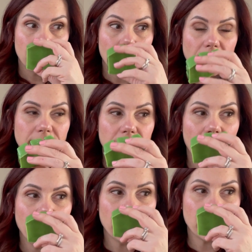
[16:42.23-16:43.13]
It's
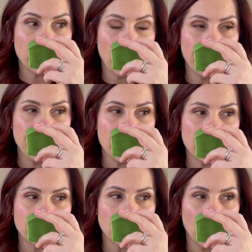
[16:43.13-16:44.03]
kind of a
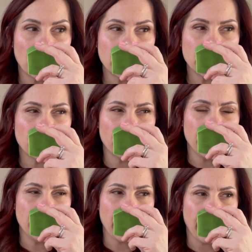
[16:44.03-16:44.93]
yummy tart
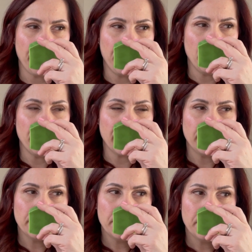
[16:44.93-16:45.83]
green apple,
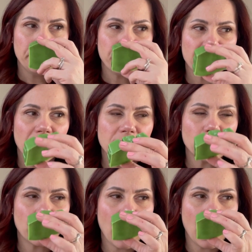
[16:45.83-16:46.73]
but is
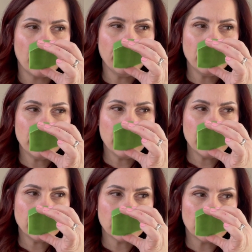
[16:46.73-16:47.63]
there caramel in
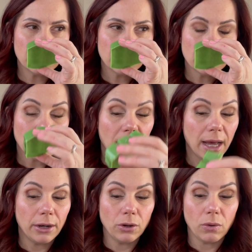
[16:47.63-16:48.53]
this?
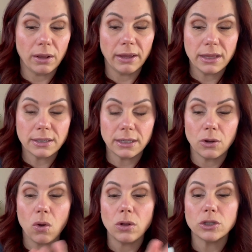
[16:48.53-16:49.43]
I don't know. I like this on
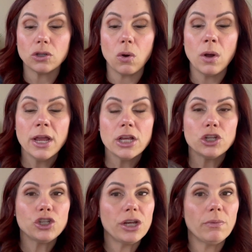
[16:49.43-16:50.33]
cold. So
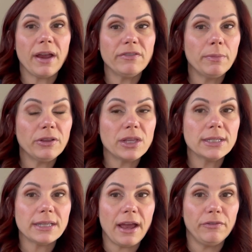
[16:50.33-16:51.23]
she raved about
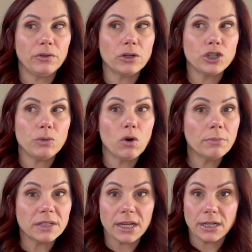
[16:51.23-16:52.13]
this after she
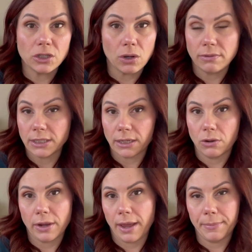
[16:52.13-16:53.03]
warmed it. And so I was like,
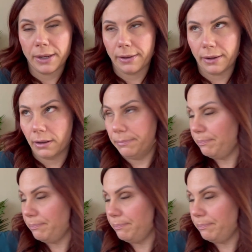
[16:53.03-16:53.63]
okay, I'm going to get it.